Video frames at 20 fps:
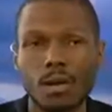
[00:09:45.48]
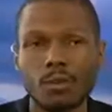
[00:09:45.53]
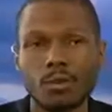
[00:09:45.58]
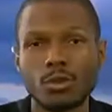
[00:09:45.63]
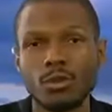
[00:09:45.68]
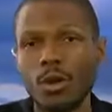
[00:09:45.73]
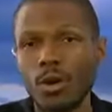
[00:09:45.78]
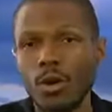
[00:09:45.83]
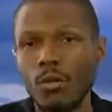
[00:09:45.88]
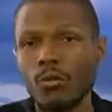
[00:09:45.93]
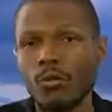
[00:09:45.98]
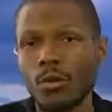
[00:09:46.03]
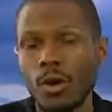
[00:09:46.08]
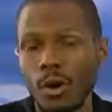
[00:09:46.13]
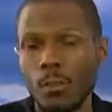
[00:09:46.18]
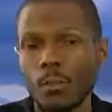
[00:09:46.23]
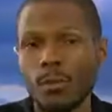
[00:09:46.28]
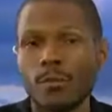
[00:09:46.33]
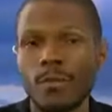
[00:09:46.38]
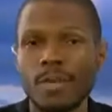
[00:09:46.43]
serve
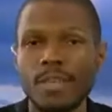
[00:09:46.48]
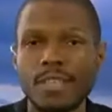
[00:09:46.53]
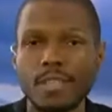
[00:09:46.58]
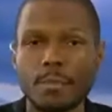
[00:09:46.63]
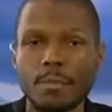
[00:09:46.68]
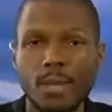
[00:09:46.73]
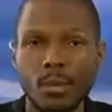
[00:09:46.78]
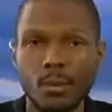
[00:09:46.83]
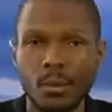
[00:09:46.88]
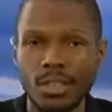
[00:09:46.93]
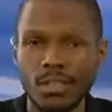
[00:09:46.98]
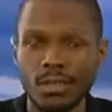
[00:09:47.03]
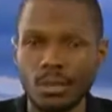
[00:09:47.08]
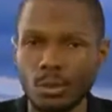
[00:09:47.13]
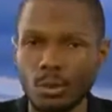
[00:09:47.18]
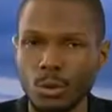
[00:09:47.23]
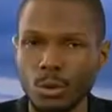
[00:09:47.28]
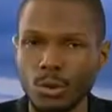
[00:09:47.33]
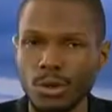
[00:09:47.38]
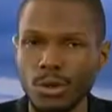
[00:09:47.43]
within these penal
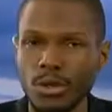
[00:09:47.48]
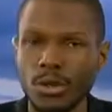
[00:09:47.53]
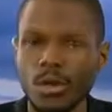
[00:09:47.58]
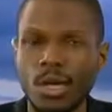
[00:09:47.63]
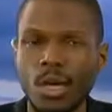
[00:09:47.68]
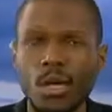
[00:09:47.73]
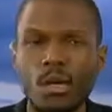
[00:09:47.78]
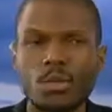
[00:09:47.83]
institutions.